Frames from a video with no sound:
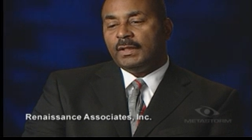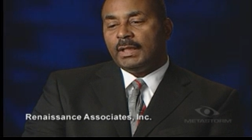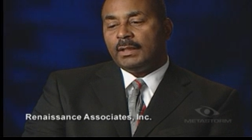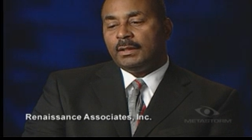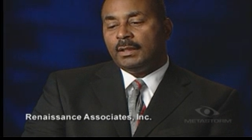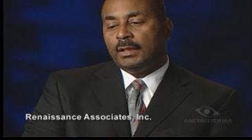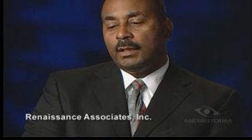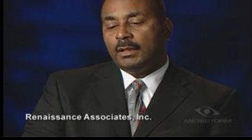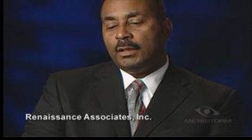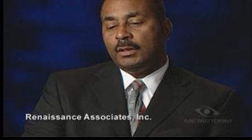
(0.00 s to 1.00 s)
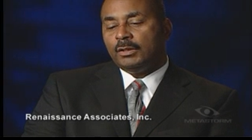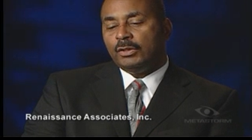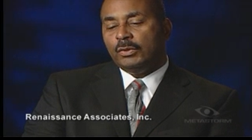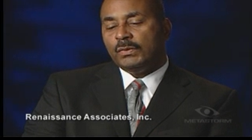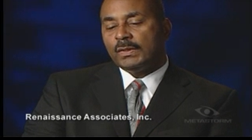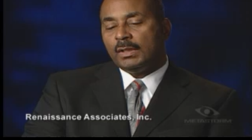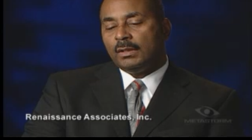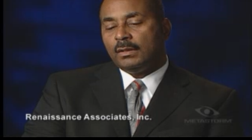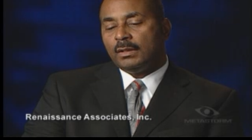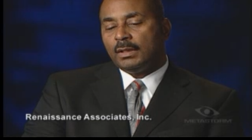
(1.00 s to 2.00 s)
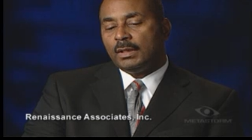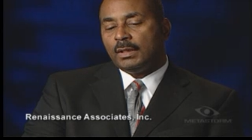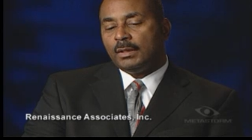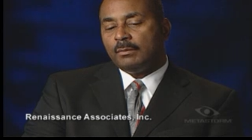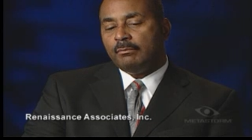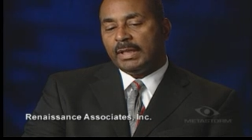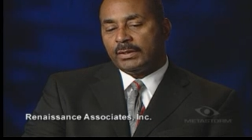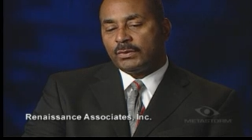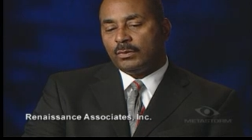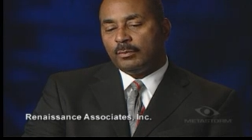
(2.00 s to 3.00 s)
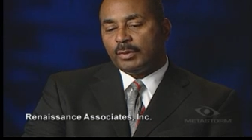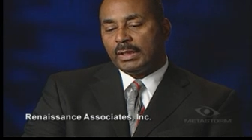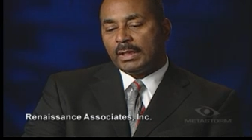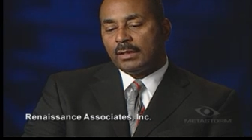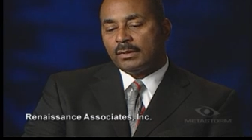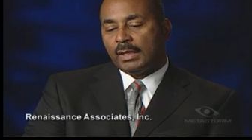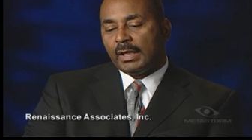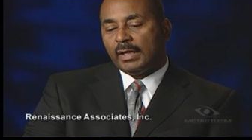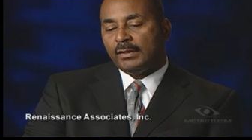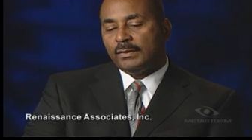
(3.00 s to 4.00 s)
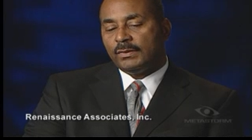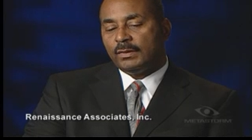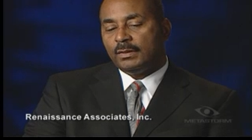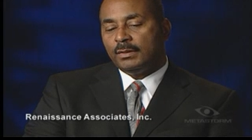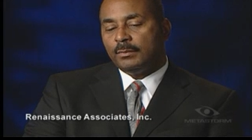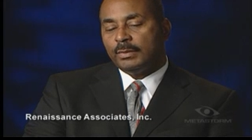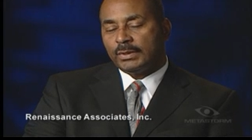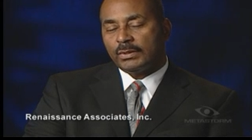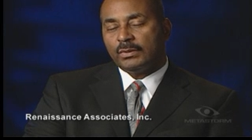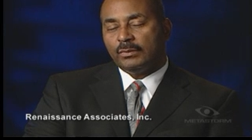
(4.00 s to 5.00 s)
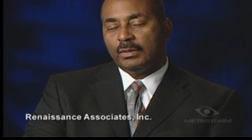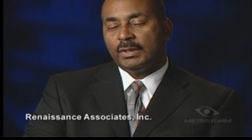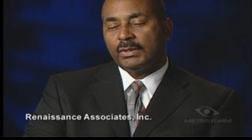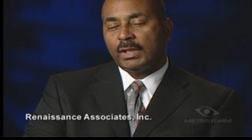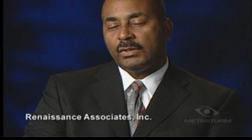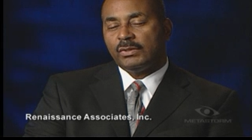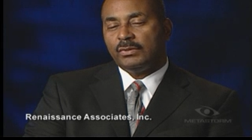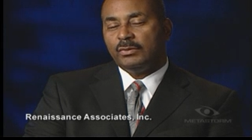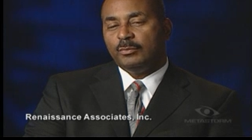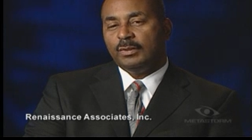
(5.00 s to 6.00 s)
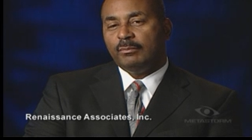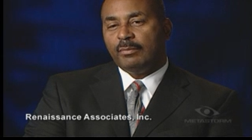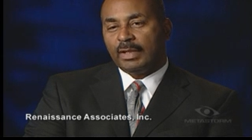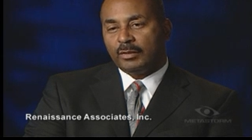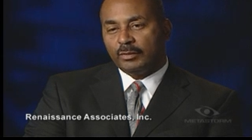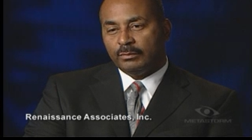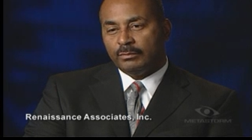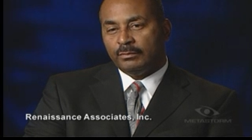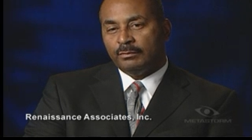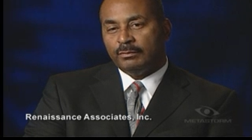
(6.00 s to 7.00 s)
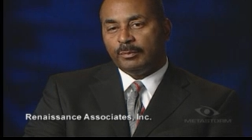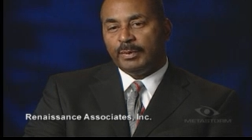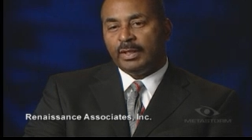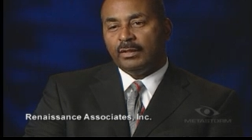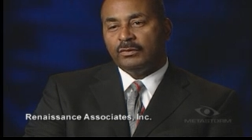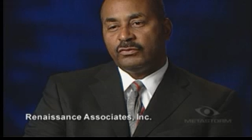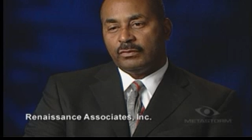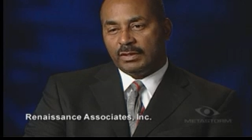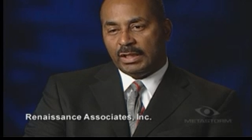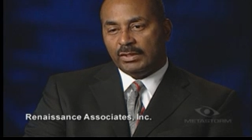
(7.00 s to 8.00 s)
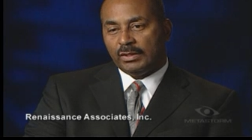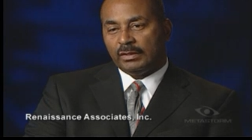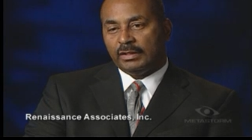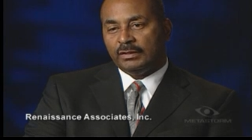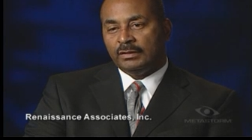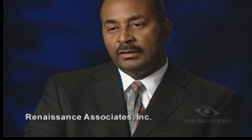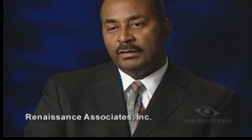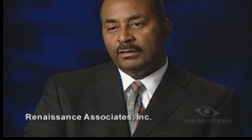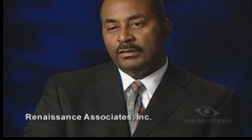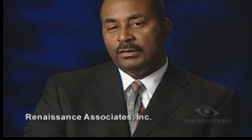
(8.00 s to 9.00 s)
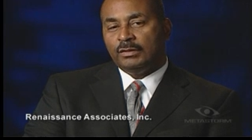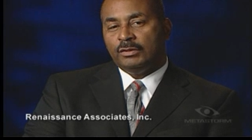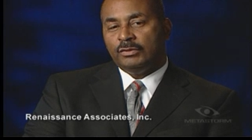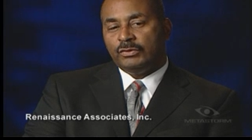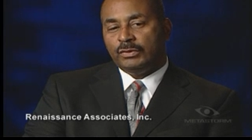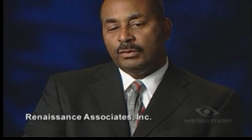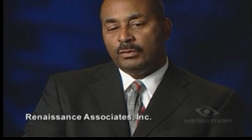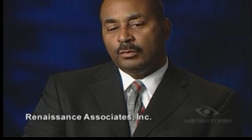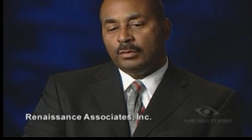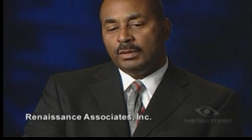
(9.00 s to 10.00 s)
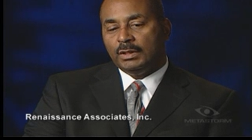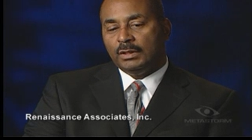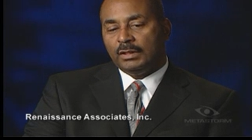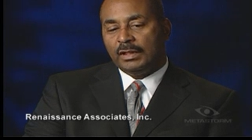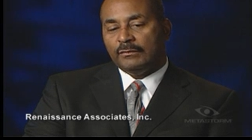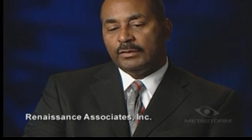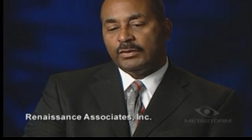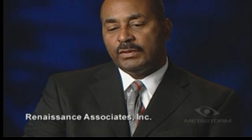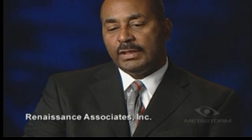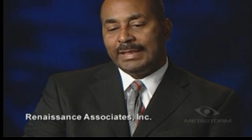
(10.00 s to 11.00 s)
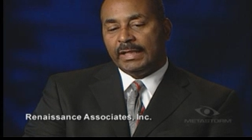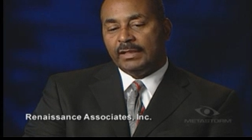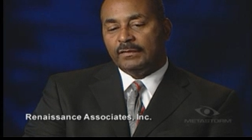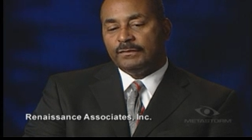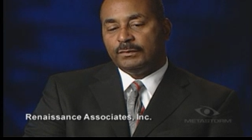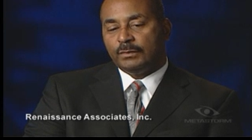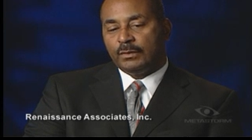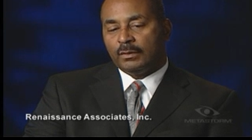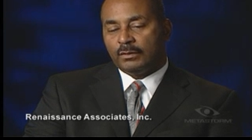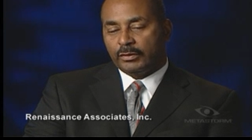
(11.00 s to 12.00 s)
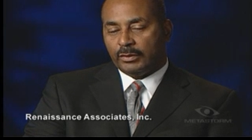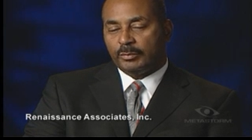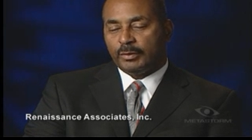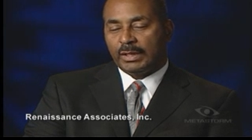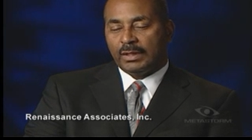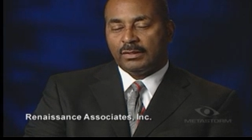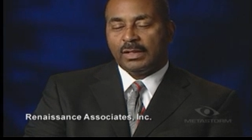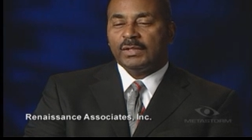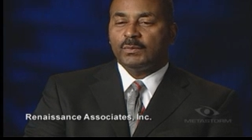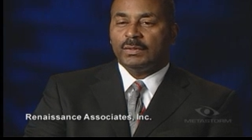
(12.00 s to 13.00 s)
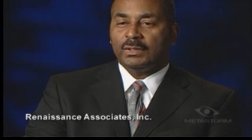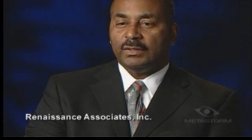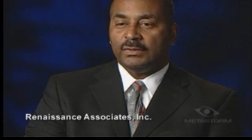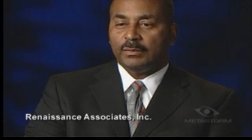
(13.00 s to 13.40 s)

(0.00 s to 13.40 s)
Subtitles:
that using the Metastorm products has positioned the organization to be better prepared strategically to leverage the data for current products as well as